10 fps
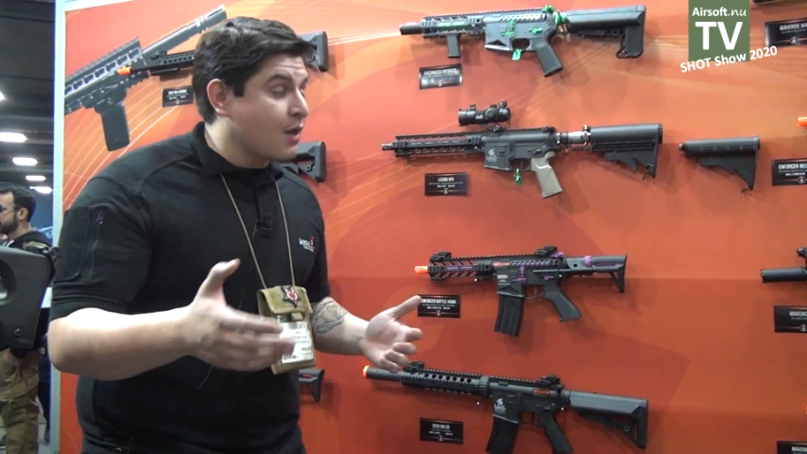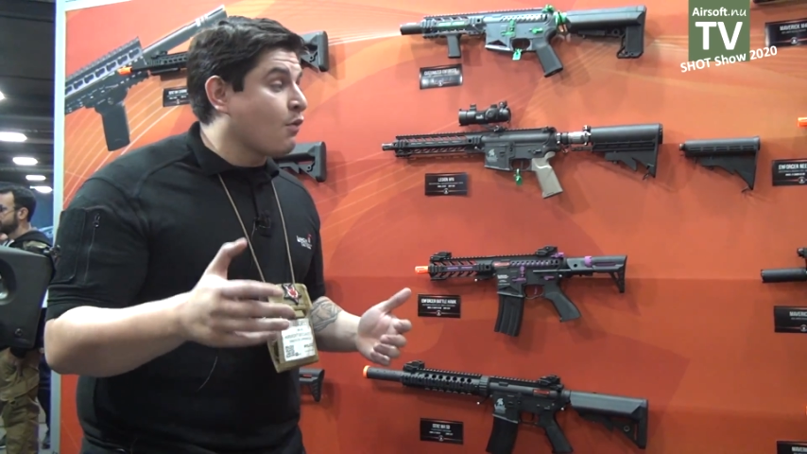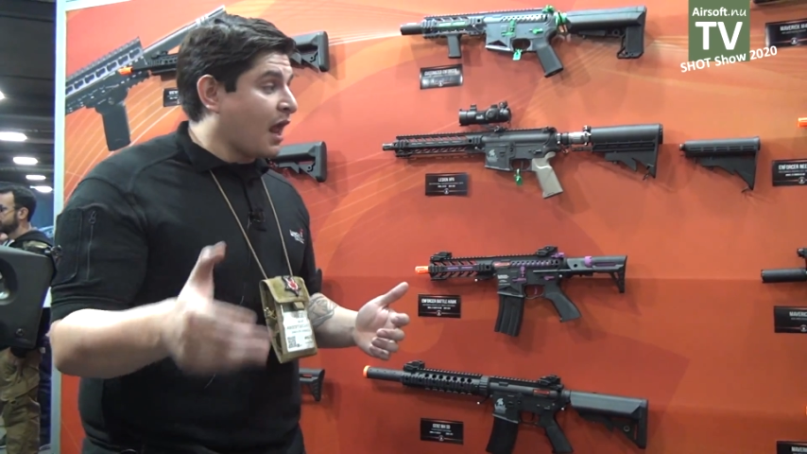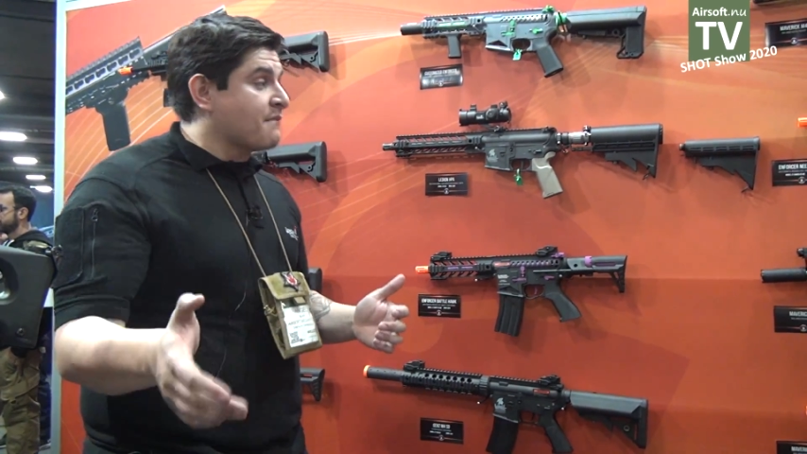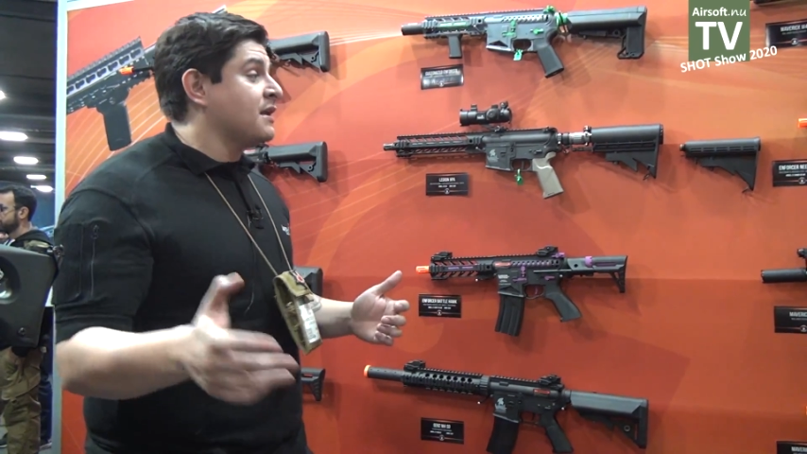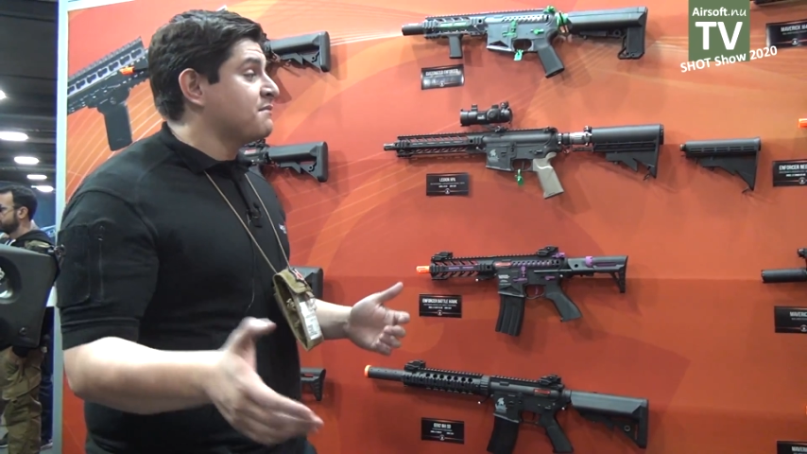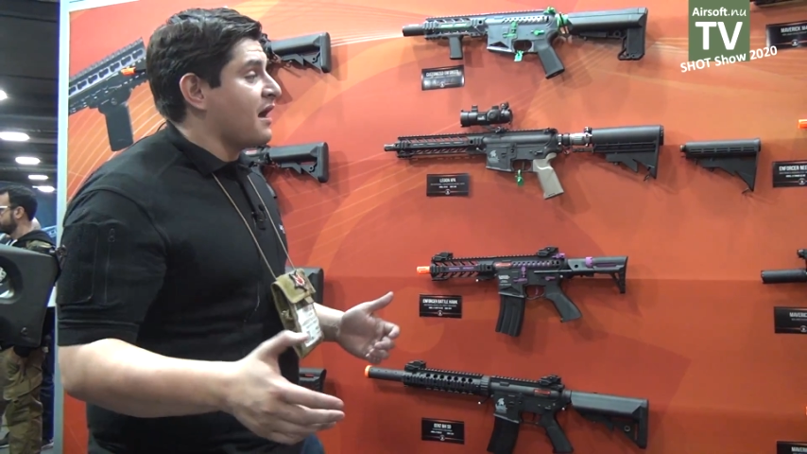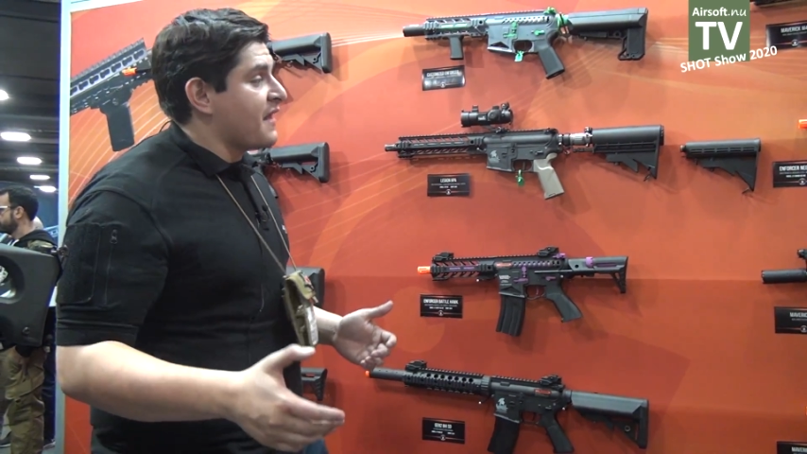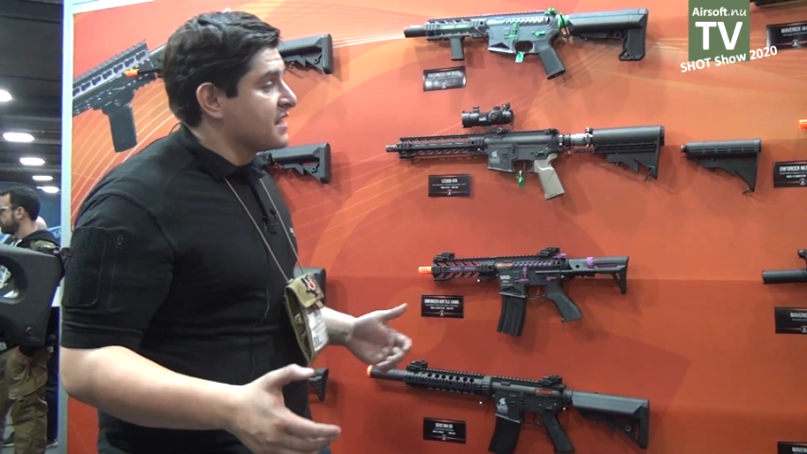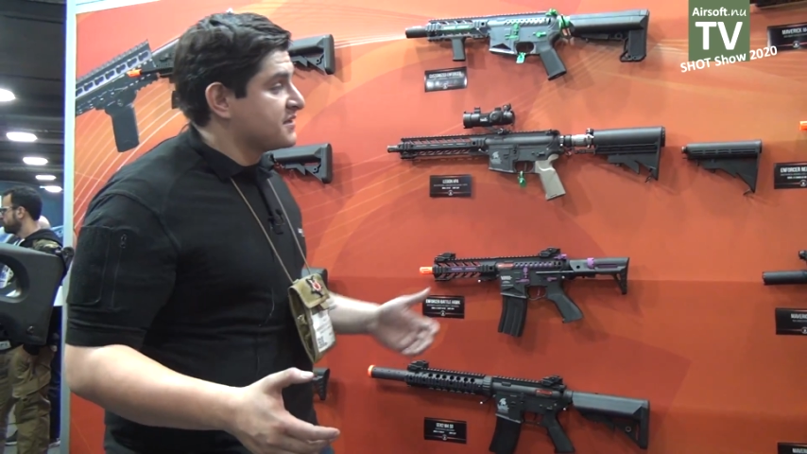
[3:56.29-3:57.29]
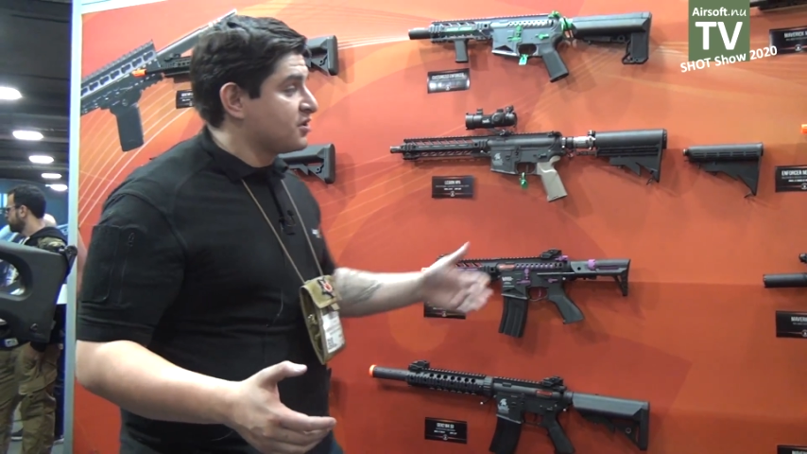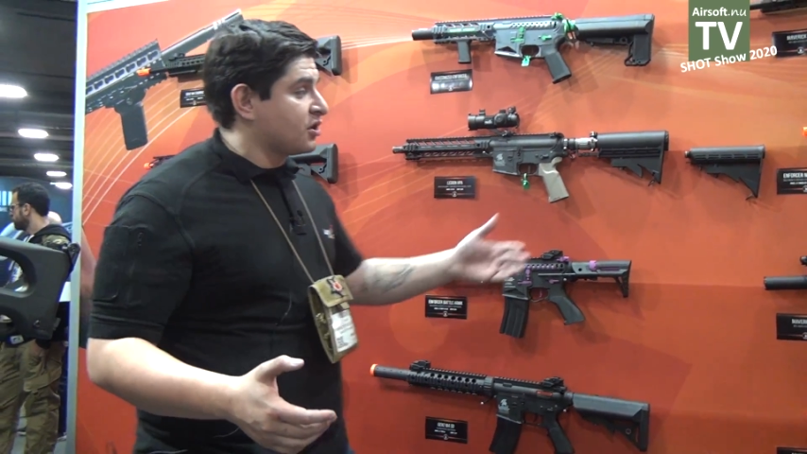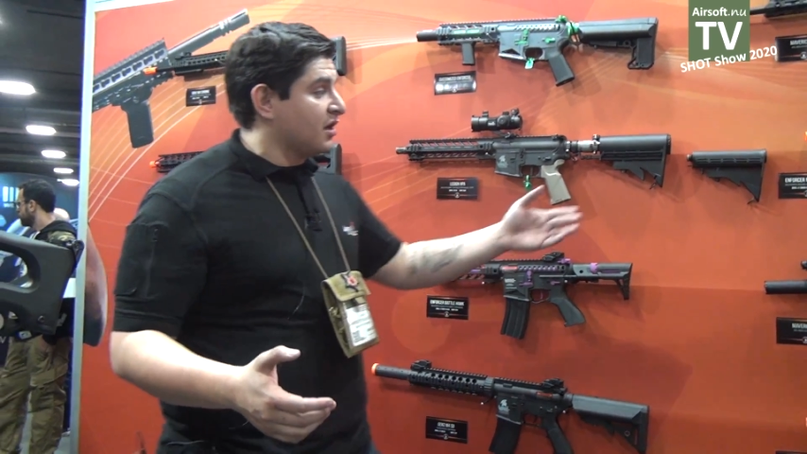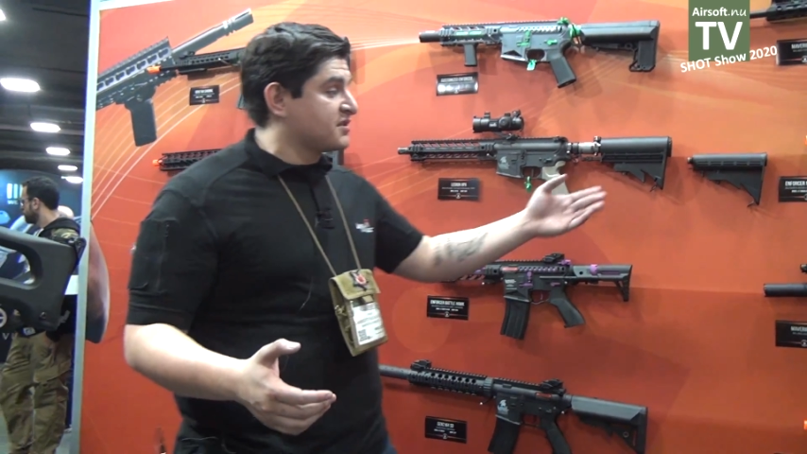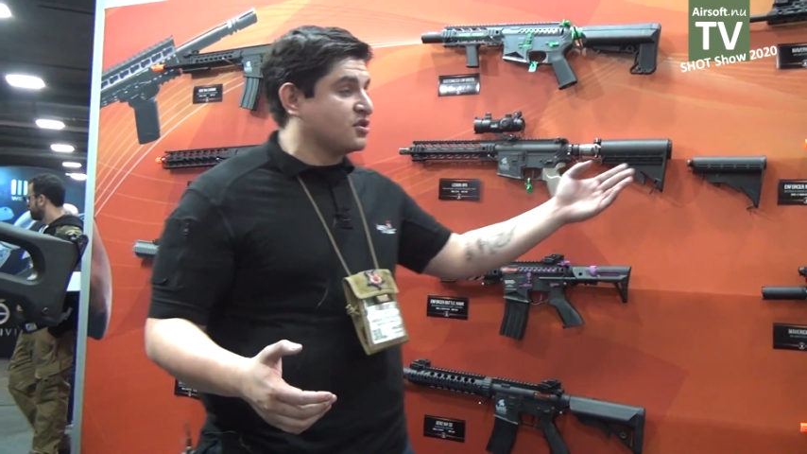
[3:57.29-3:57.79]
And what I mean by that is you
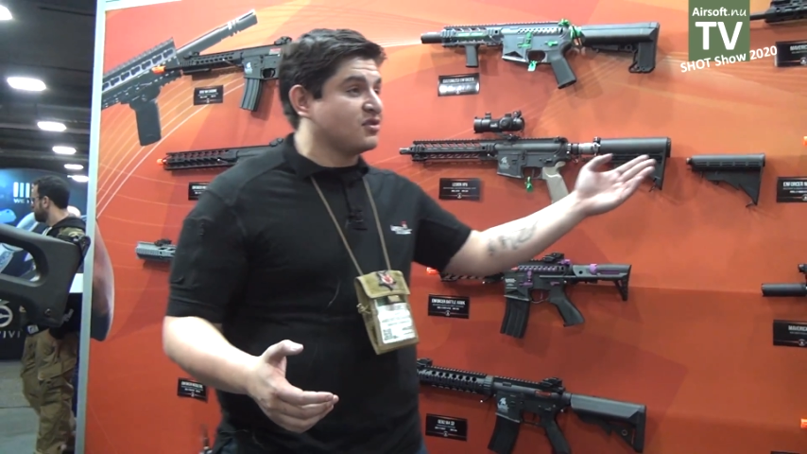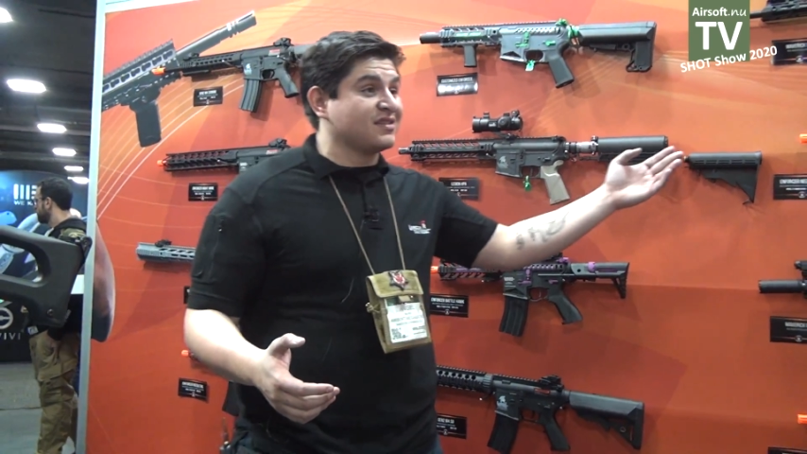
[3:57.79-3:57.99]
could also use